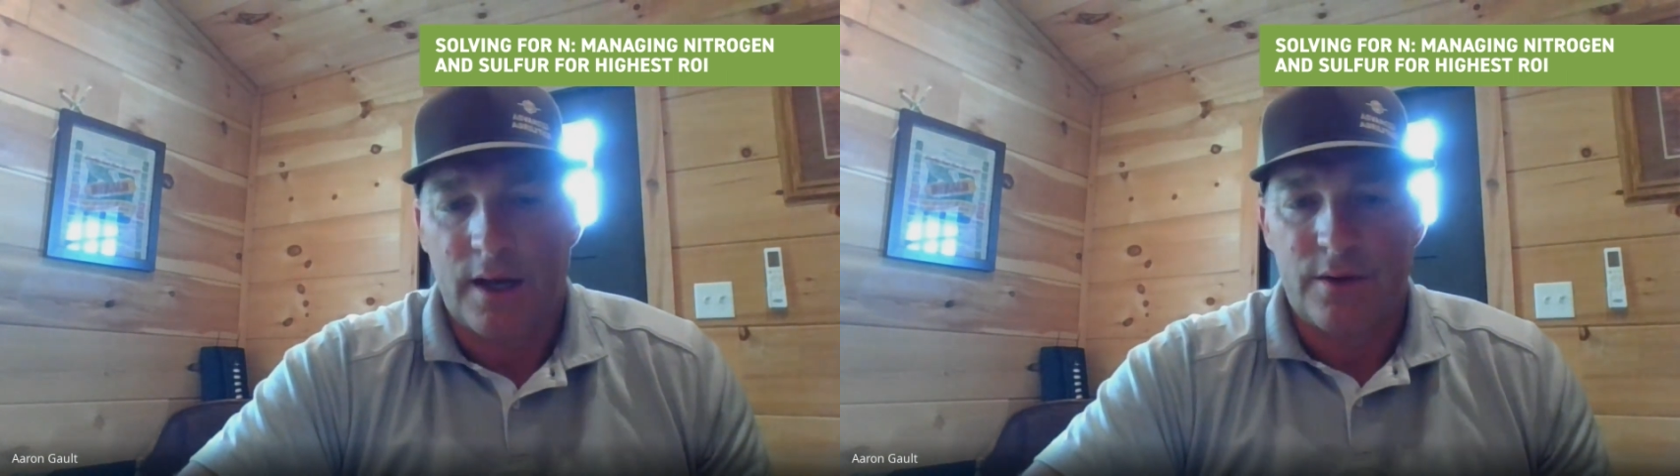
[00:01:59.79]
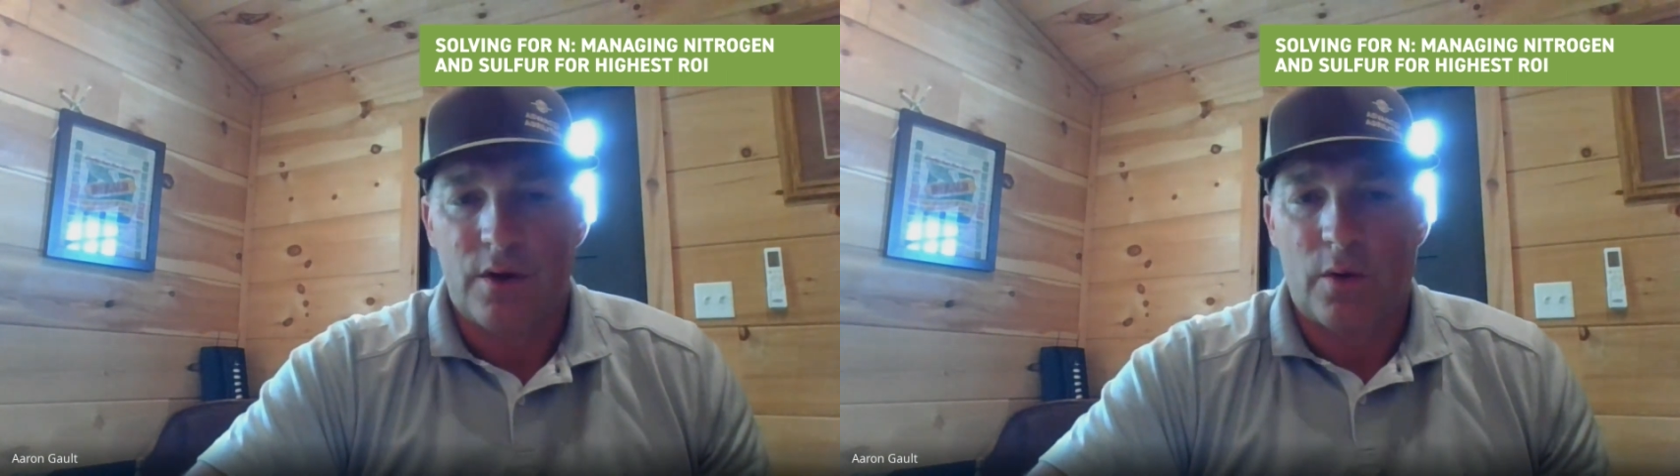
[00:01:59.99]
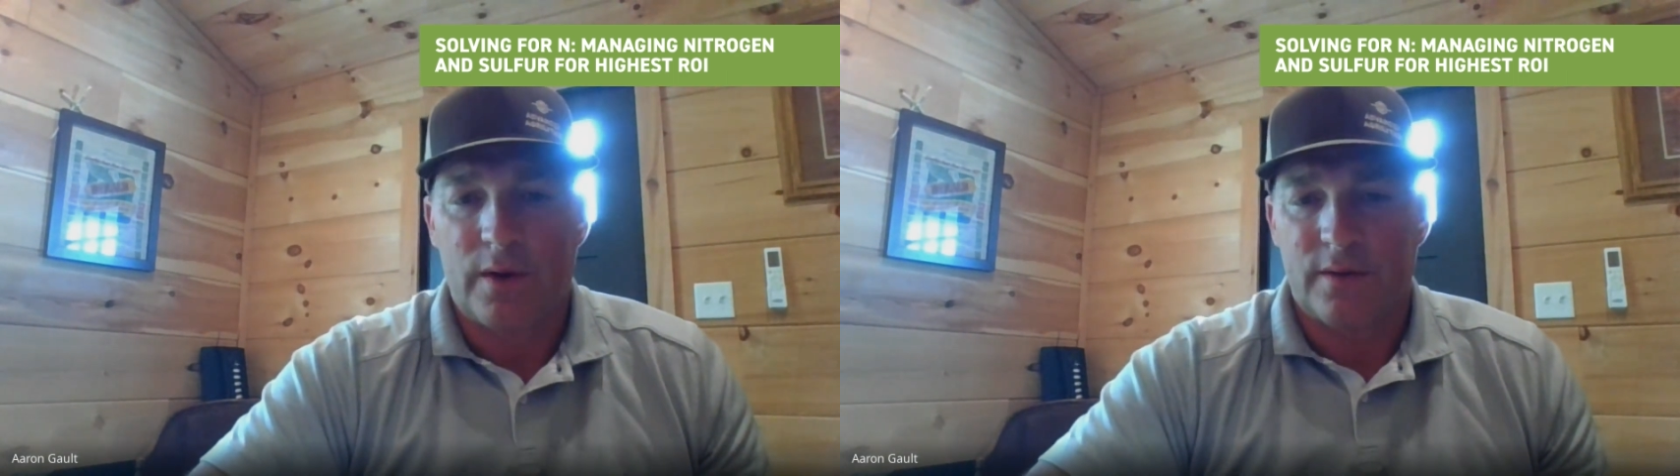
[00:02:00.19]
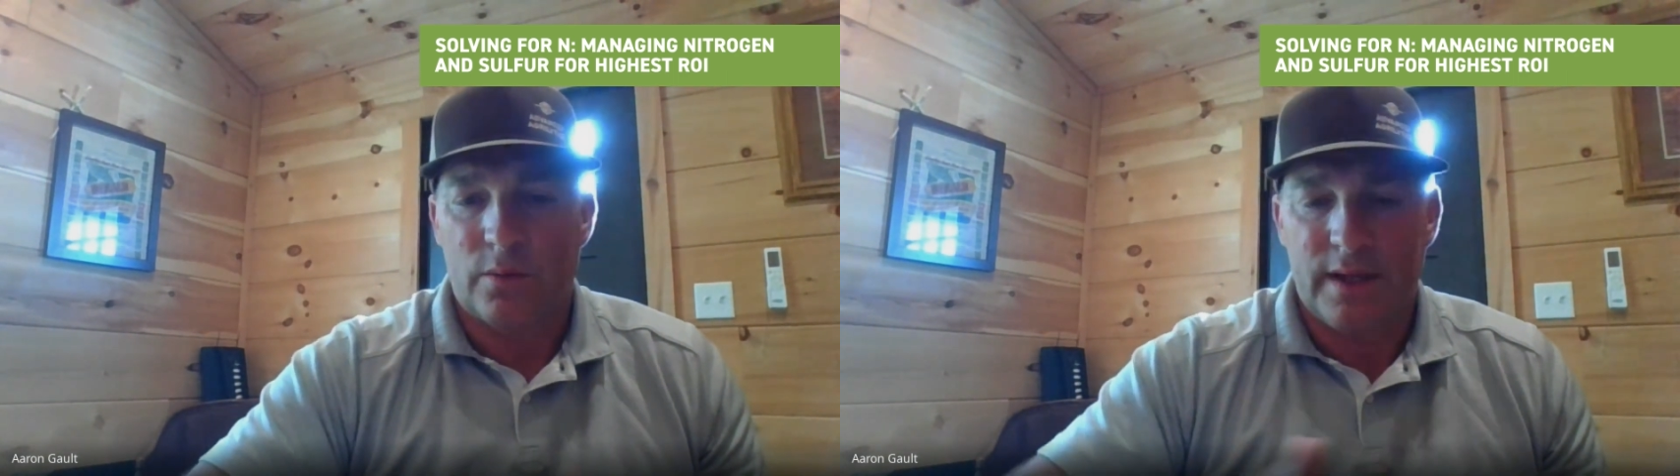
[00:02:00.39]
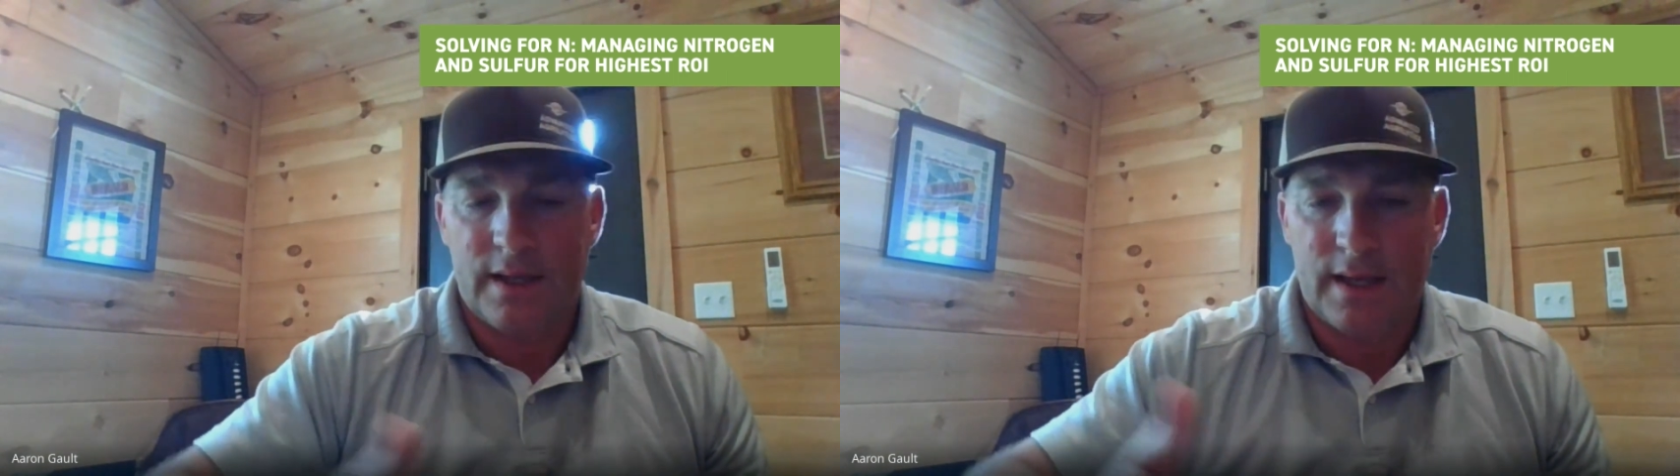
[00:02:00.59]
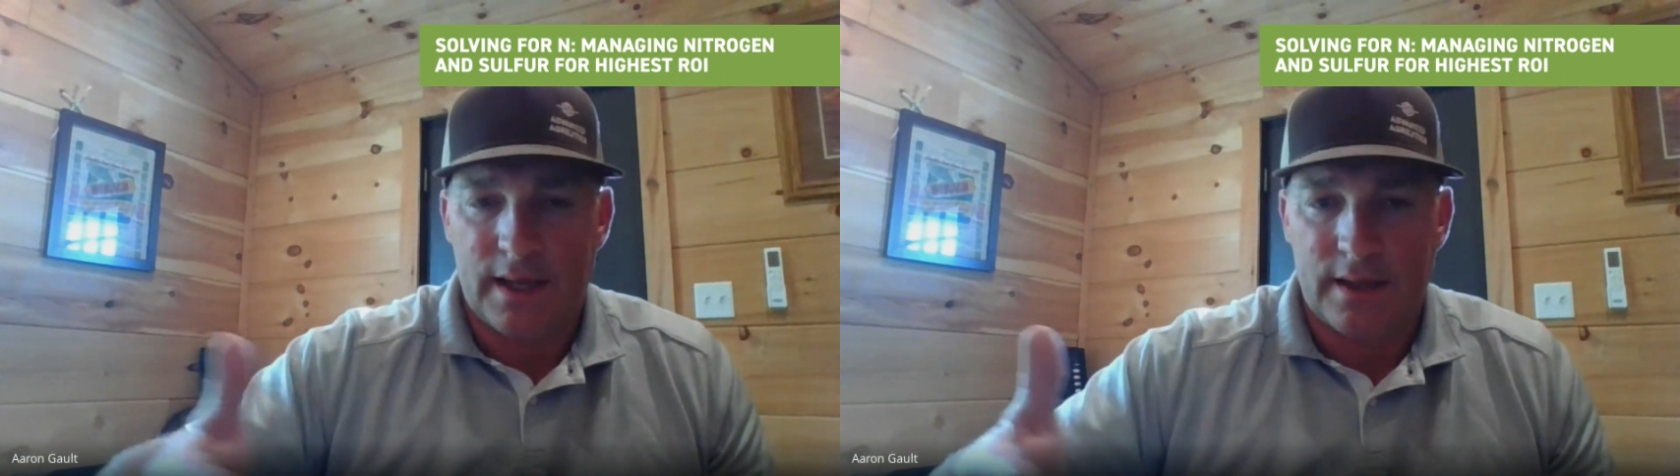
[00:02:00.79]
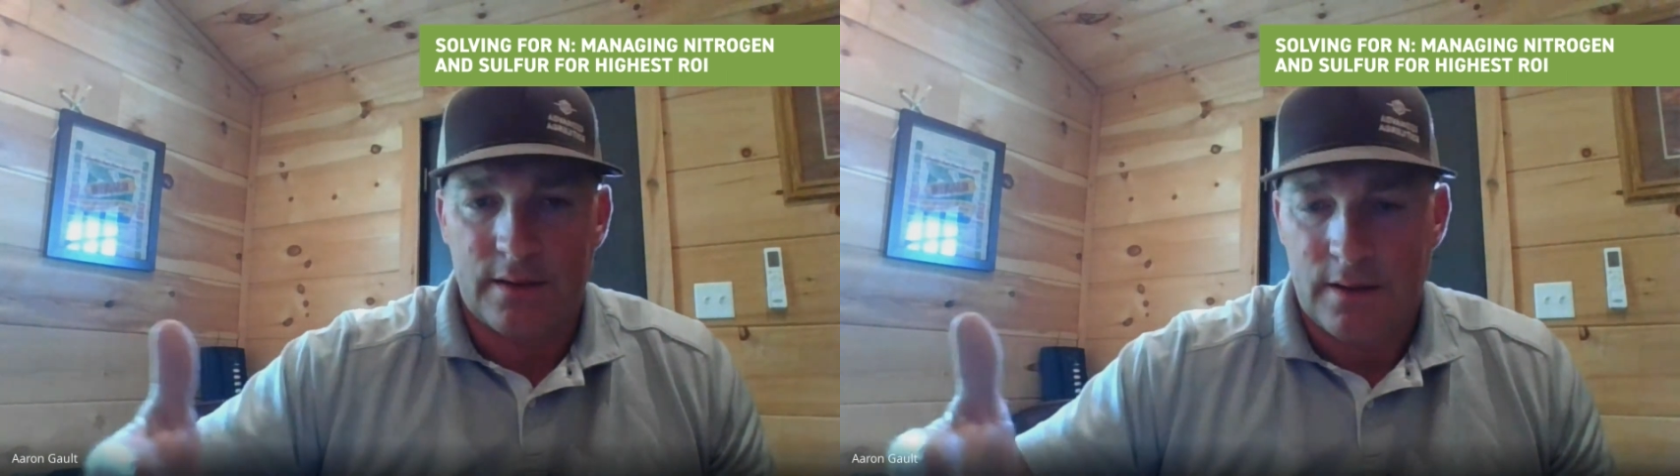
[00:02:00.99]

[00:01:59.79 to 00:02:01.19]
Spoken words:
knowing that we can